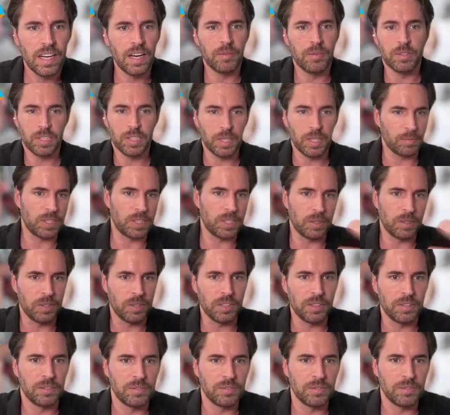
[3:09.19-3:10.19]
which I'm sure
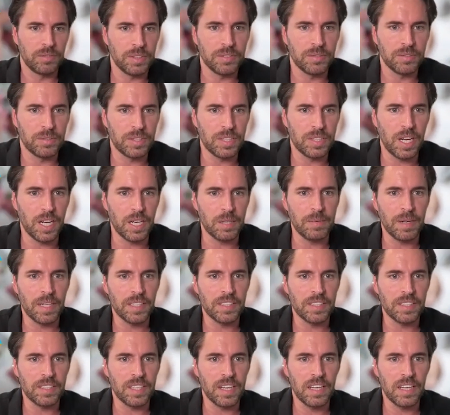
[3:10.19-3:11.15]
we'll talk about today.